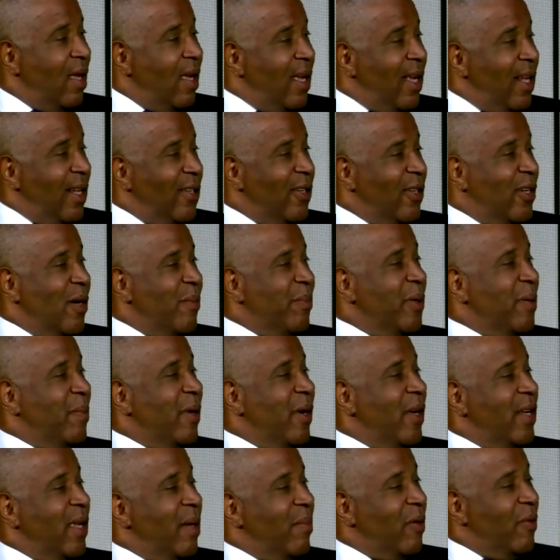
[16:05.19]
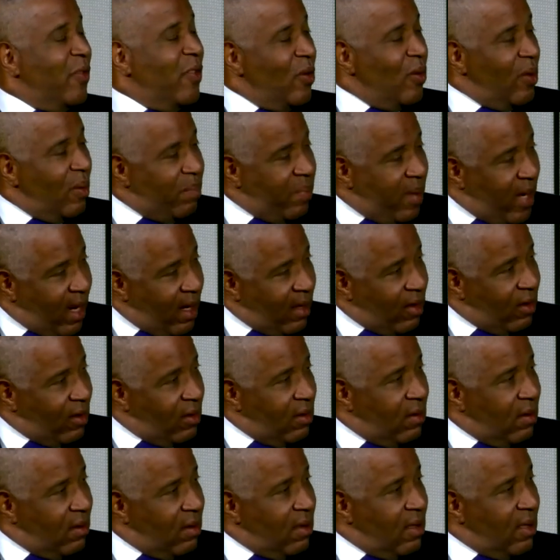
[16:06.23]
a little company by the name of Hewlett
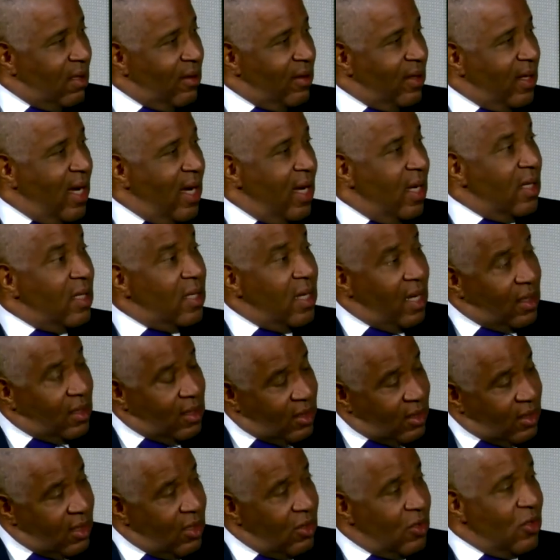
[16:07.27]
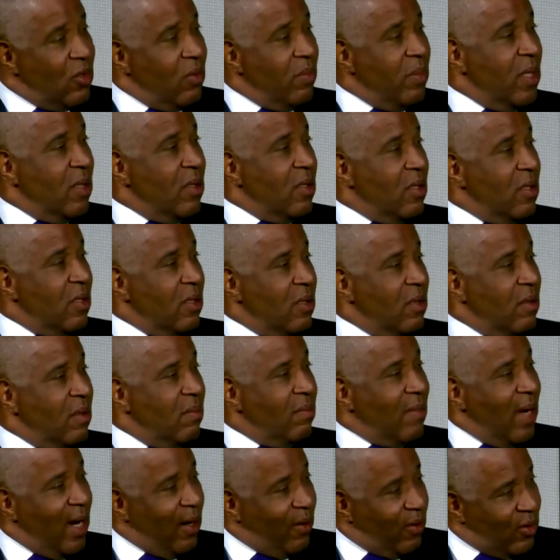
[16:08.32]
Packard, mm okay, Texas Instruments,
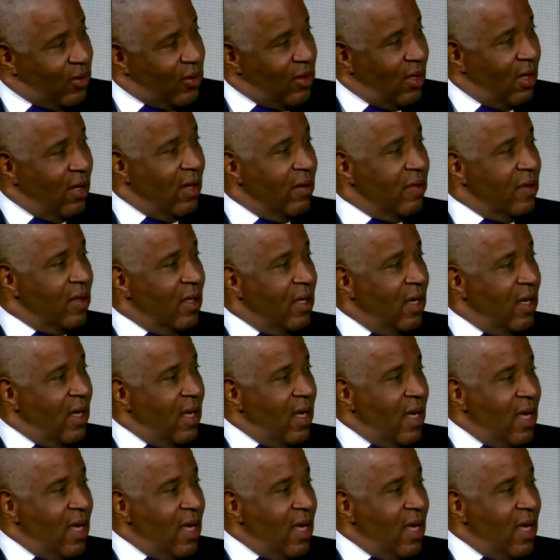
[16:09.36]
Microsoft.